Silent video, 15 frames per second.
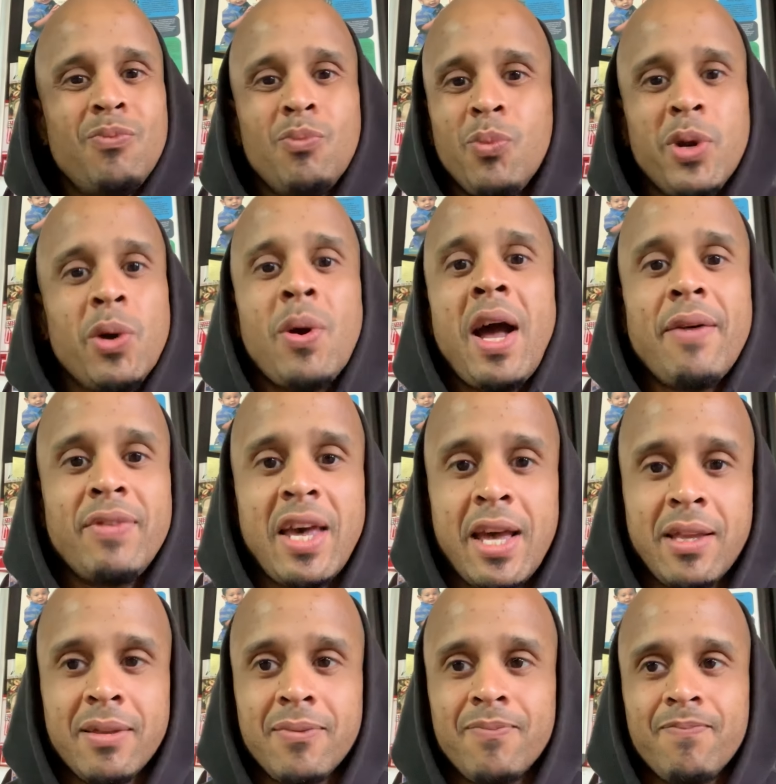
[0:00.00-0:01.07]
we don't have
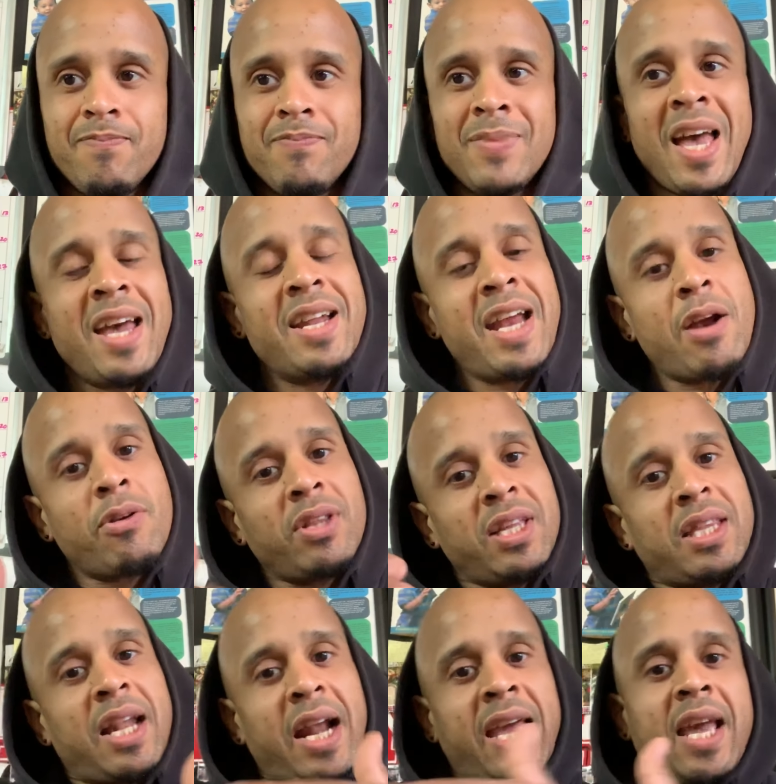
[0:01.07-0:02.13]
that, not
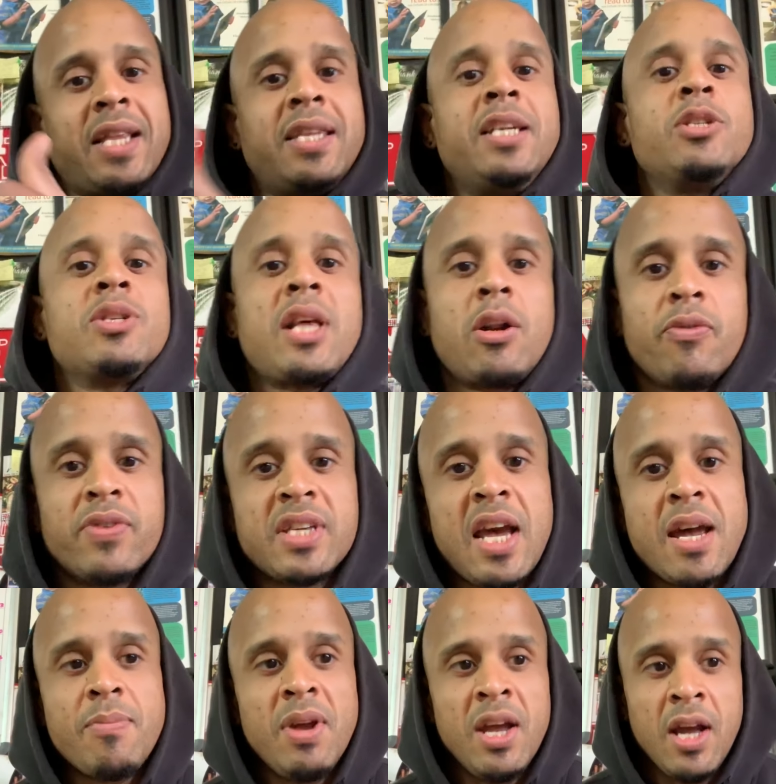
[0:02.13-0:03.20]
inherently that I can't teach you that over
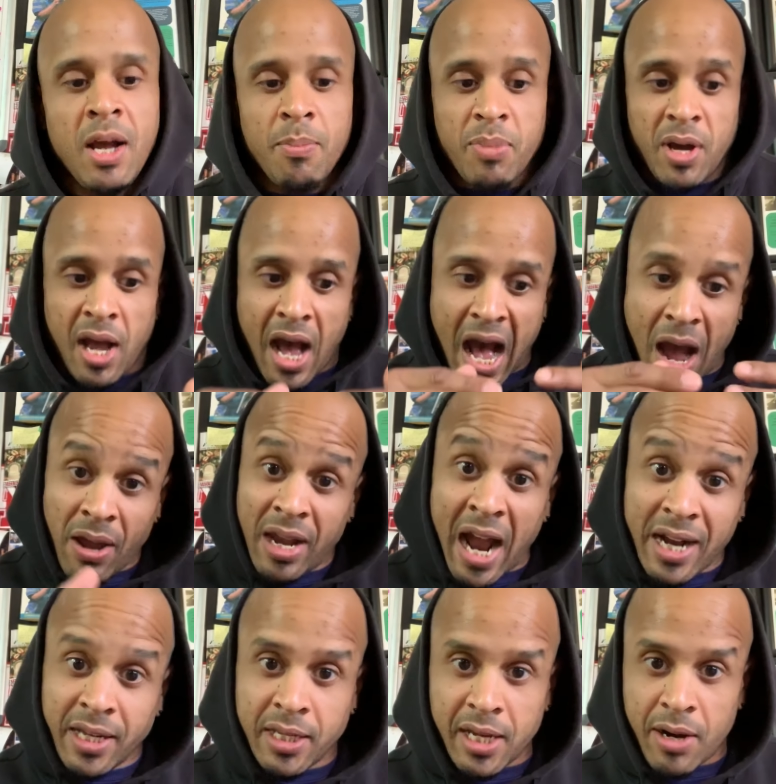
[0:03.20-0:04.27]
time, but
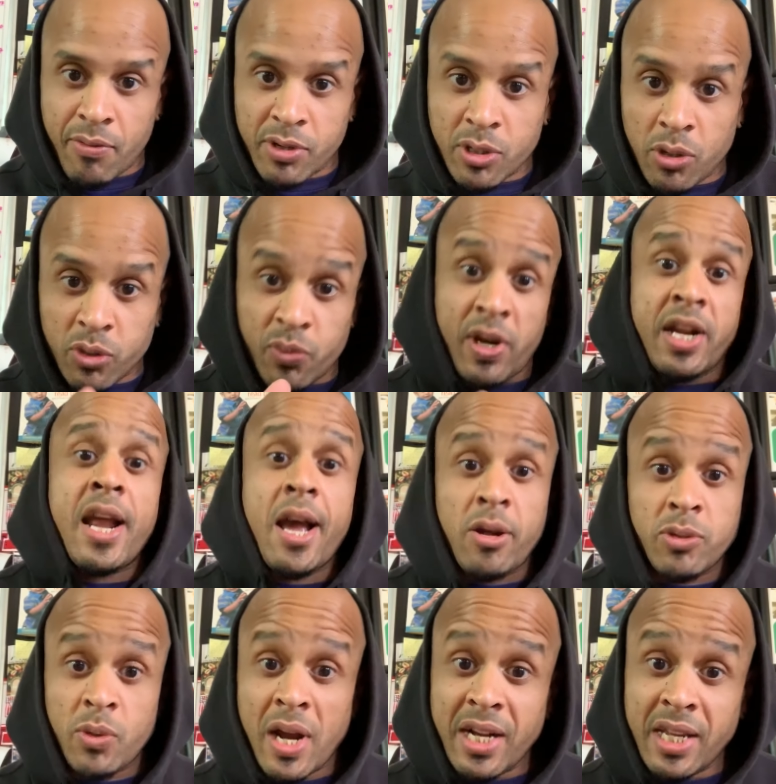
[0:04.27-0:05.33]
I need to get results right
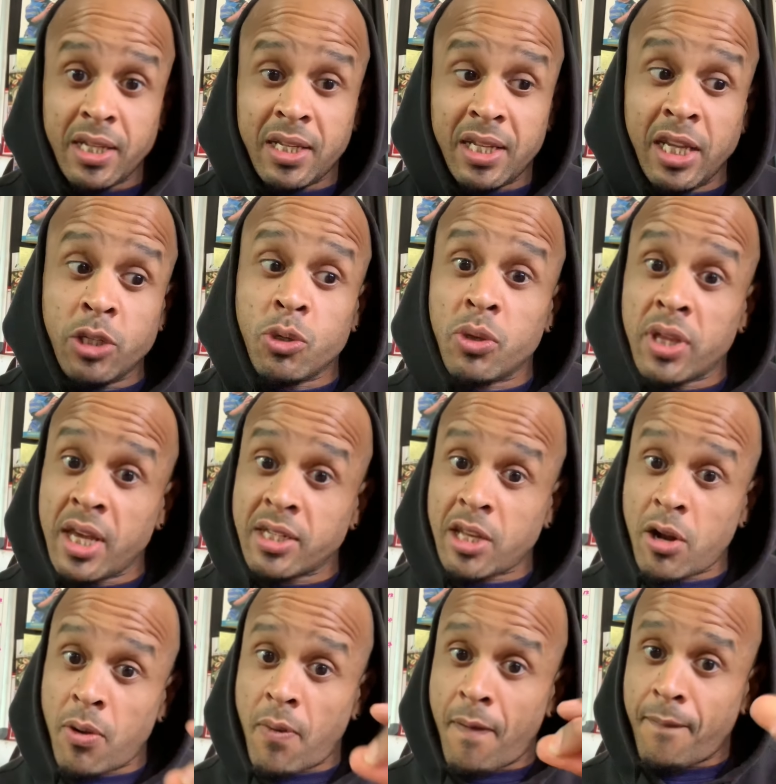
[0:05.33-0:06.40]
now. So I need to teach you things
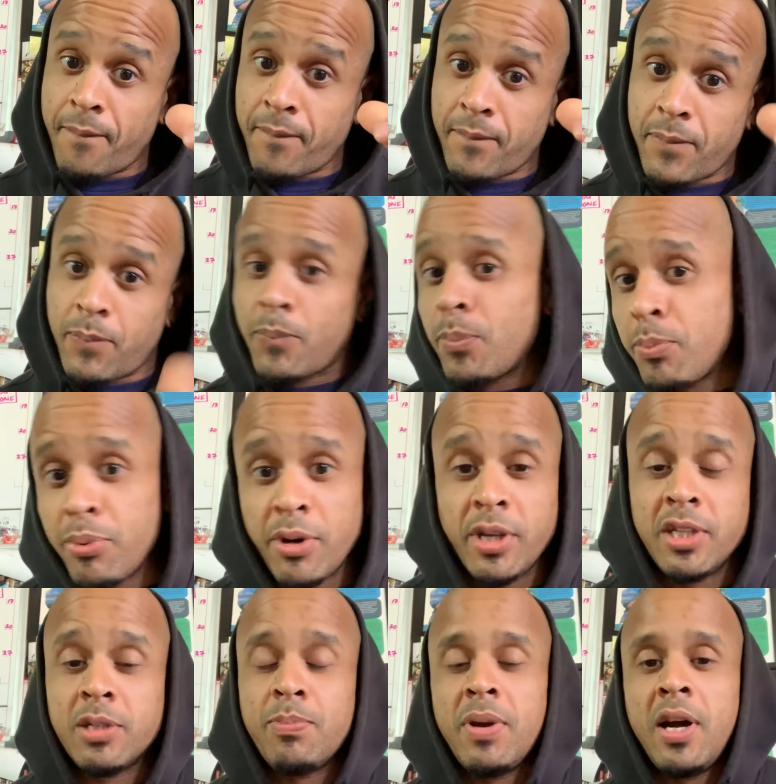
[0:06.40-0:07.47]
that are pretty
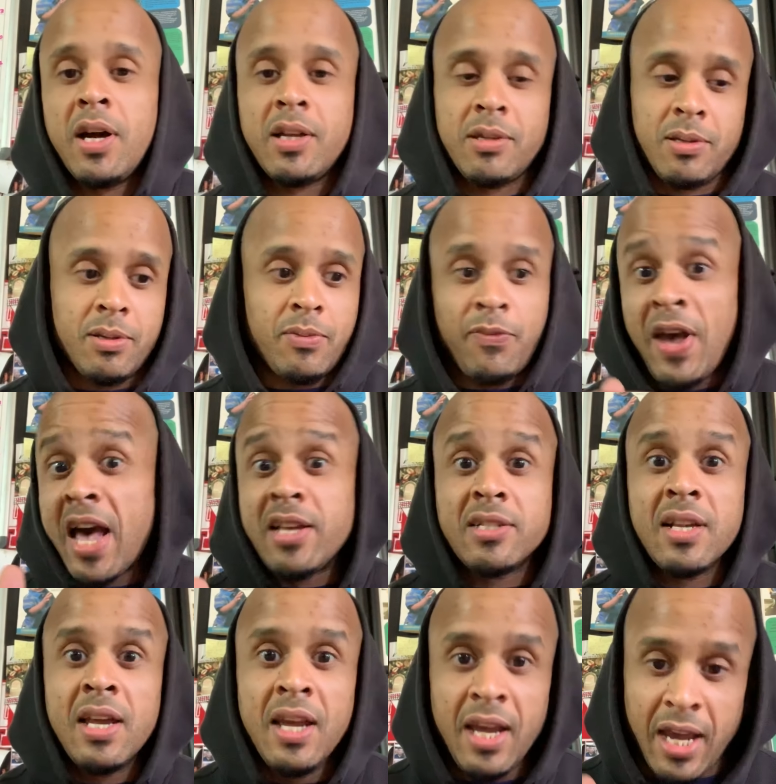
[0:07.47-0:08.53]
fast,
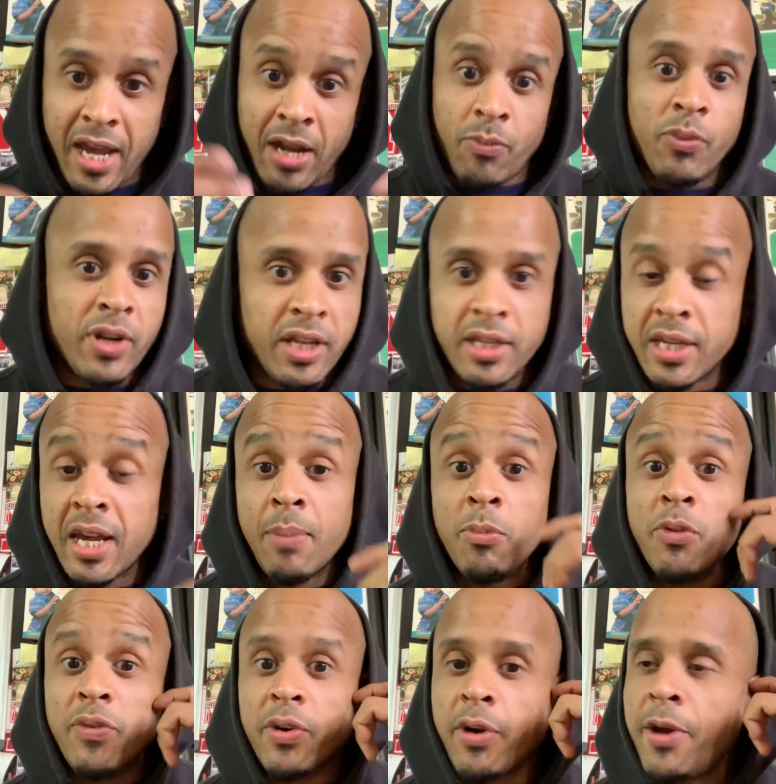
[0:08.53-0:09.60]
and we need to get
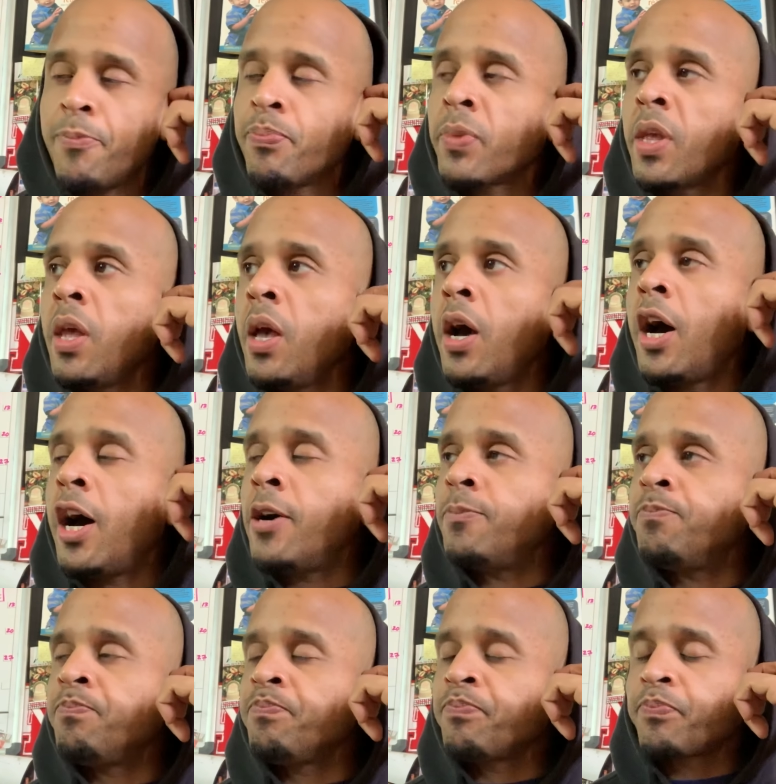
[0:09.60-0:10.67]
moving, right? And